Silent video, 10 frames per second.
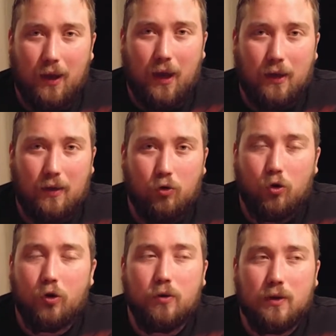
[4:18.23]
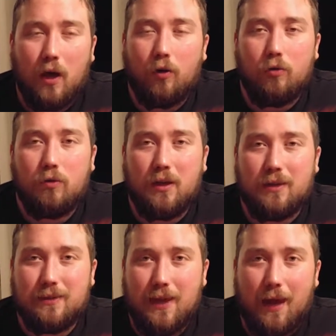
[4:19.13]
I couldn't tell you the
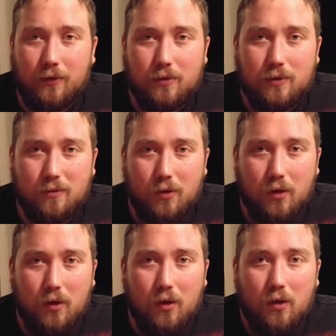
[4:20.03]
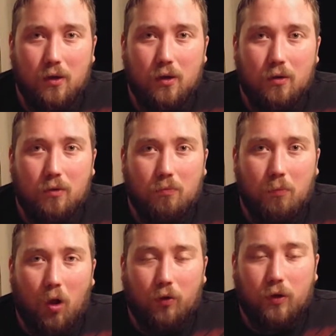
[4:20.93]
exact
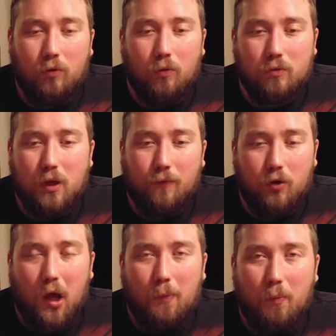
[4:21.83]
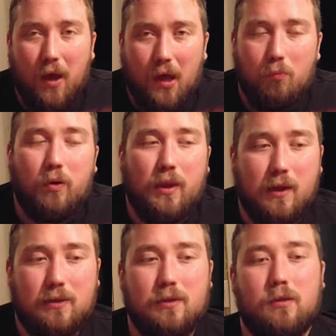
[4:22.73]
molecules off the top of my head, but
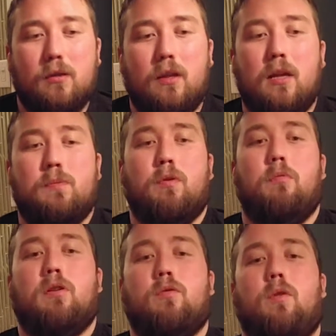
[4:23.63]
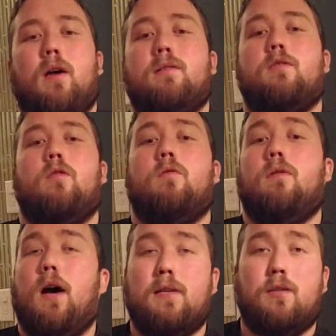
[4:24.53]
that's pretty much why.
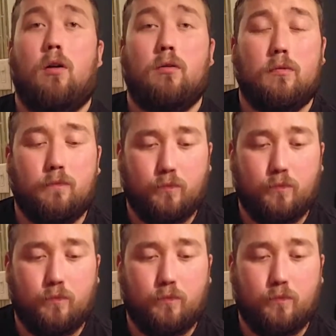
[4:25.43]
So I stalled.